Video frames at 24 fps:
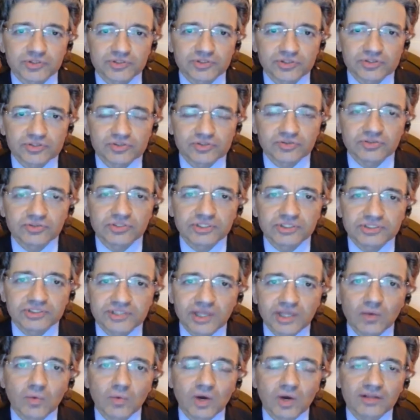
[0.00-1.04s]
to Sunnis. They
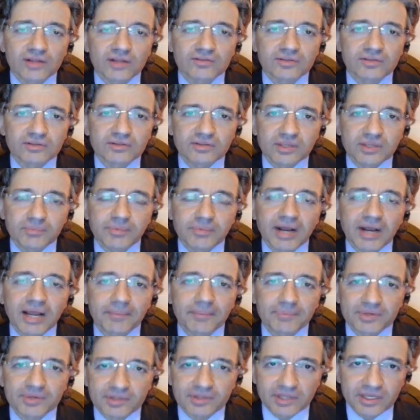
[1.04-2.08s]
wanted to
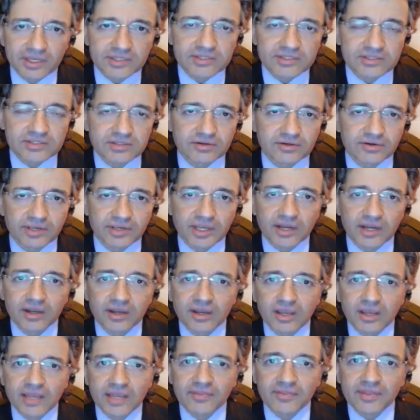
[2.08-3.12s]
depopulate Syria,
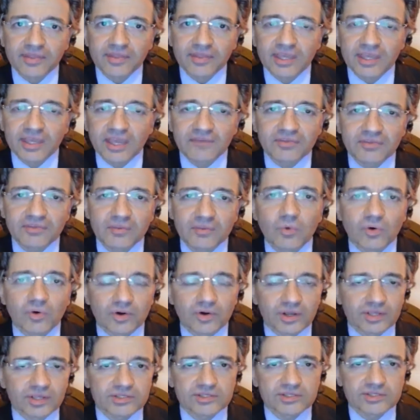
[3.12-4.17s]
and they gave them
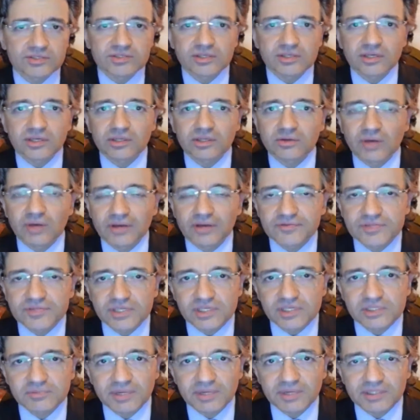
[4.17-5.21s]
warnings and said, you have 6
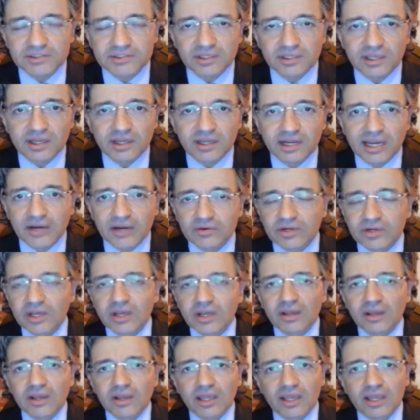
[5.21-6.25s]
months to get out.
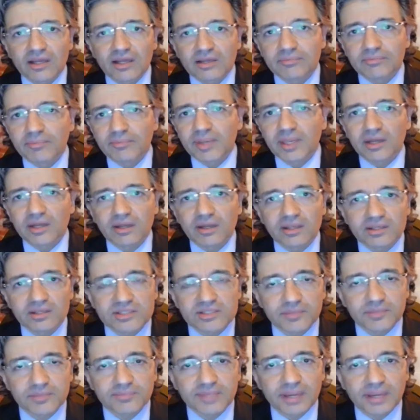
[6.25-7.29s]
And beginning in
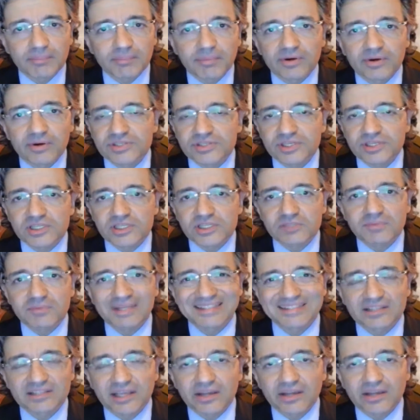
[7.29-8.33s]
September, 6 months
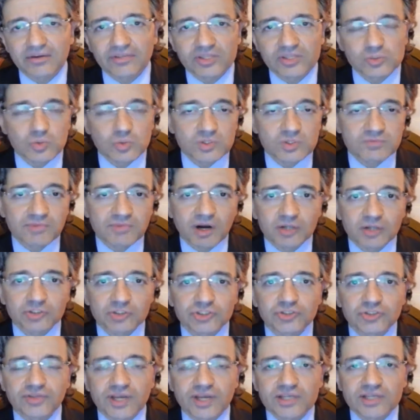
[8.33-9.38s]
later, this was March
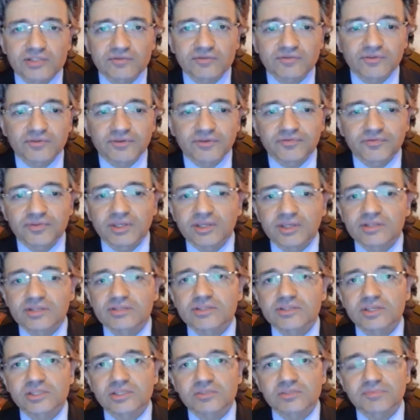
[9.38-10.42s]
2015, and
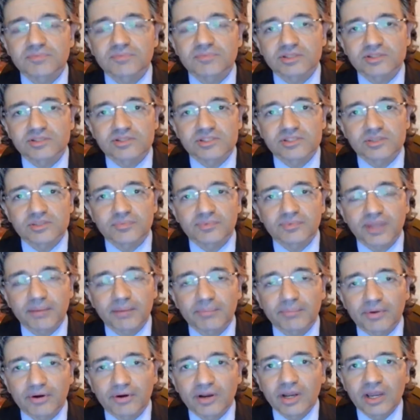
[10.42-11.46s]
6 months in
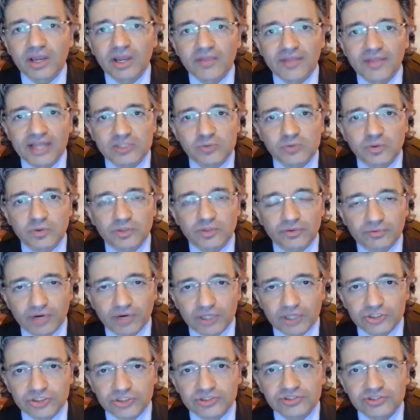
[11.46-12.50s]
September, that's when the
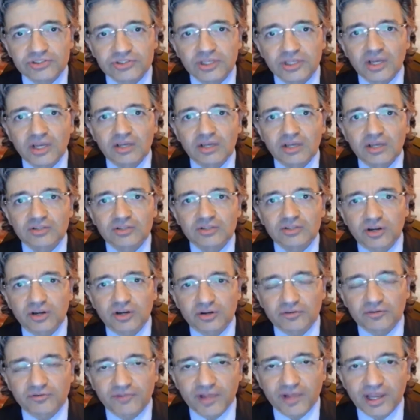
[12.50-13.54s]
Russians started
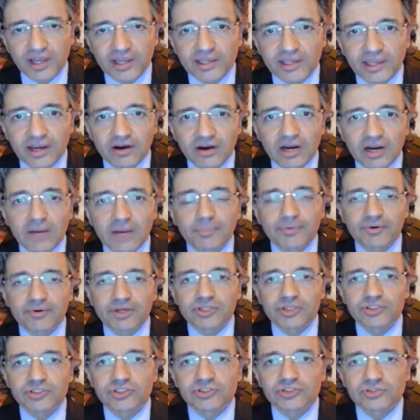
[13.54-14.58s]
flying air
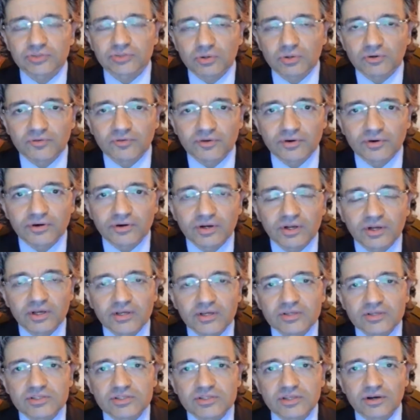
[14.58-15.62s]
operations over
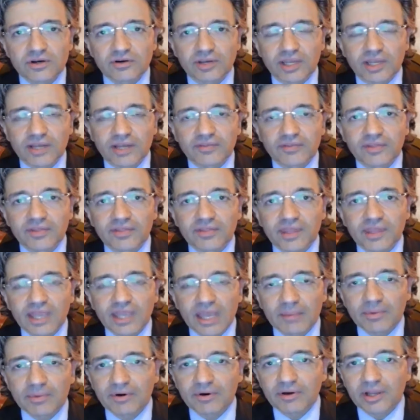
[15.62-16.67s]
Syria, and then they
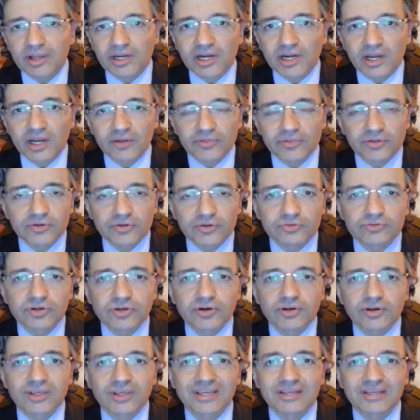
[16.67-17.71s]
emigrated out through
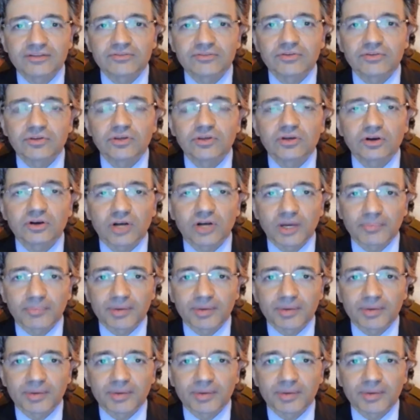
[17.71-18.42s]
Turkey into Europe.